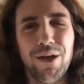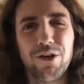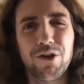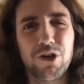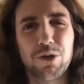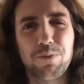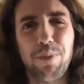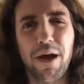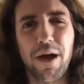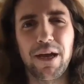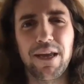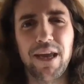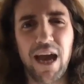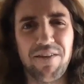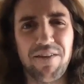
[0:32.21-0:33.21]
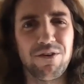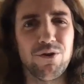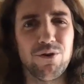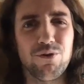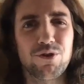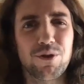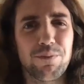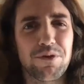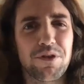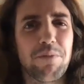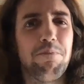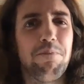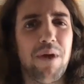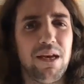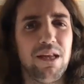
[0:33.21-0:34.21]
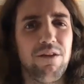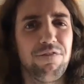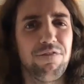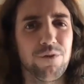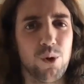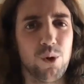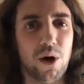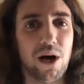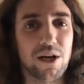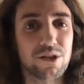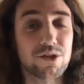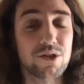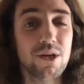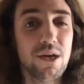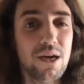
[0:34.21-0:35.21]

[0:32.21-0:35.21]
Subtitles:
despite Gavin Newsom's many flaws.